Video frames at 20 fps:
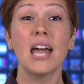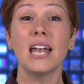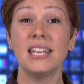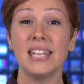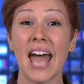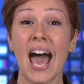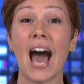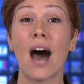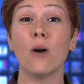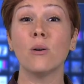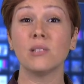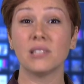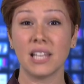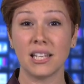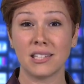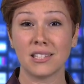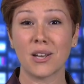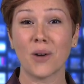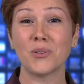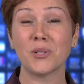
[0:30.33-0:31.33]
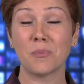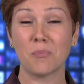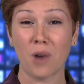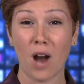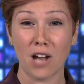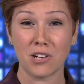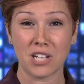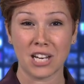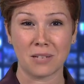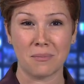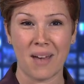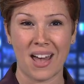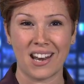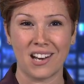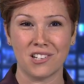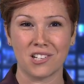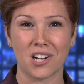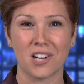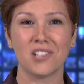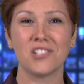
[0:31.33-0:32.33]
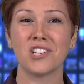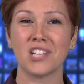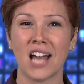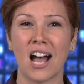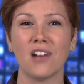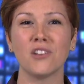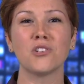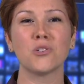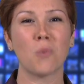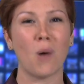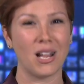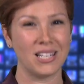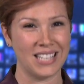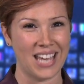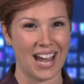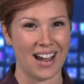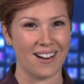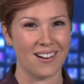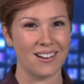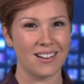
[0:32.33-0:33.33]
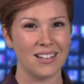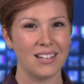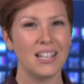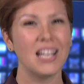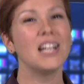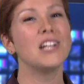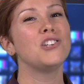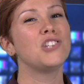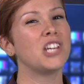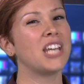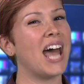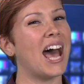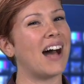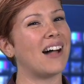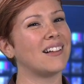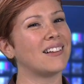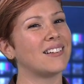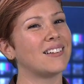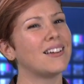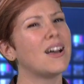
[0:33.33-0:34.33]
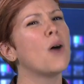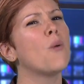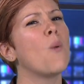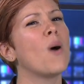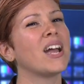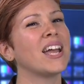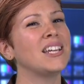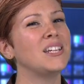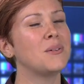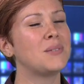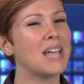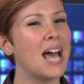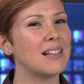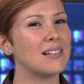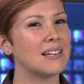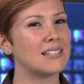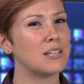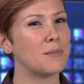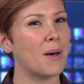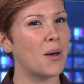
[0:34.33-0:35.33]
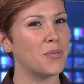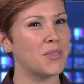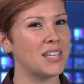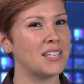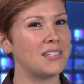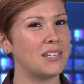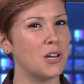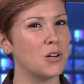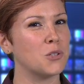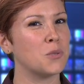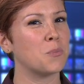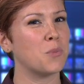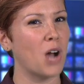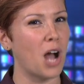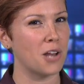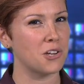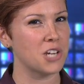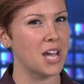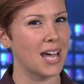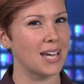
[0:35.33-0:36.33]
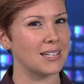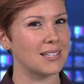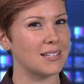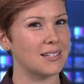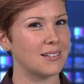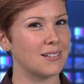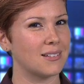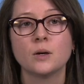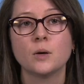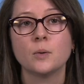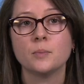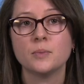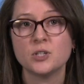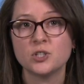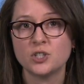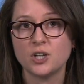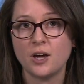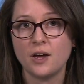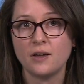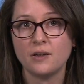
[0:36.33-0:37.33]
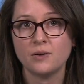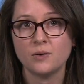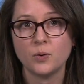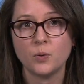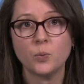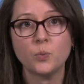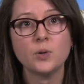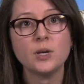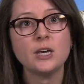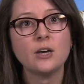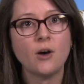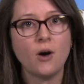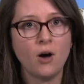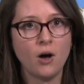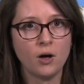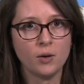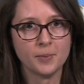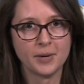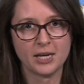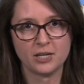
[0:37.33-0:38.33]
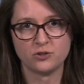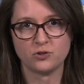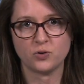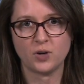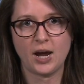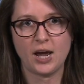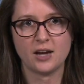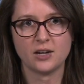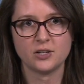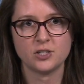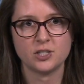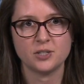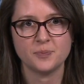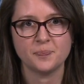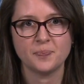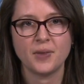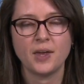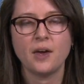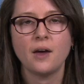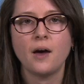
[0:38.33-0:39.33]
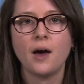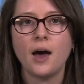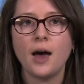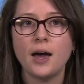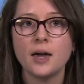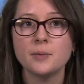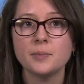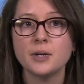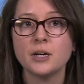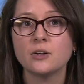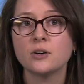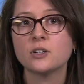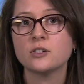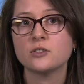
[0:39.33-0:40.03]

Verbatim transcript: Now, let's go to project manager Janelle Schwanier. Janelle, what can you tell us about this year's project? Michelle, we all make trash. I'm here